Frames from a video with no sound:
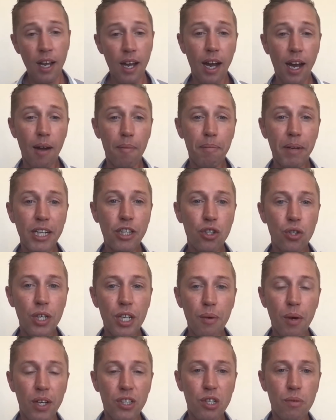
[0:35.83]
Uh, make sure
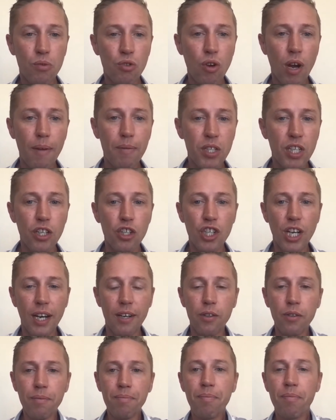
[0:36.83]
you are subscribed to the
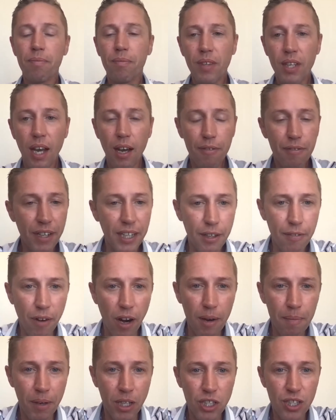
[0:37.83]
channel. Uh, thank you
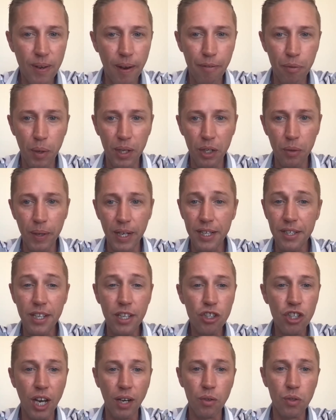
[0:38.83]
very much to everyone who is.
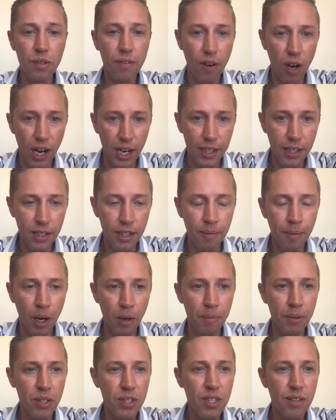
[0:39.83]
This channel is flying at the
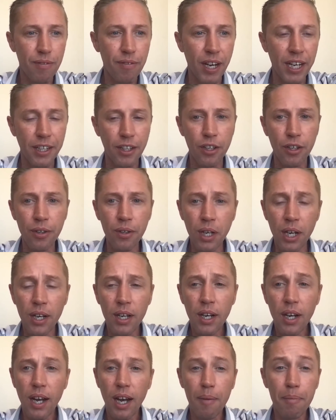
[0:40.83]
moment, so thank you.
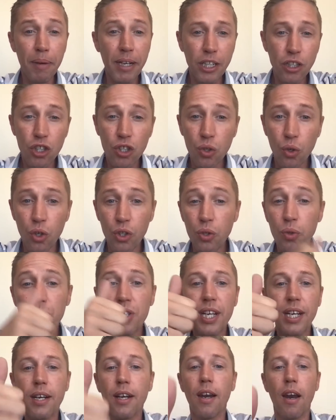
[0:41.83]
And make sure you
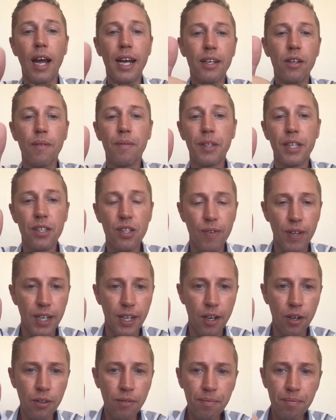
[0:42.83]
stick a like on this
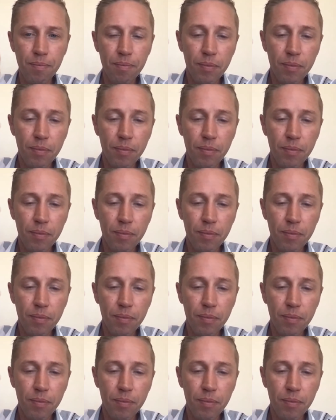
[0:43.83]
video.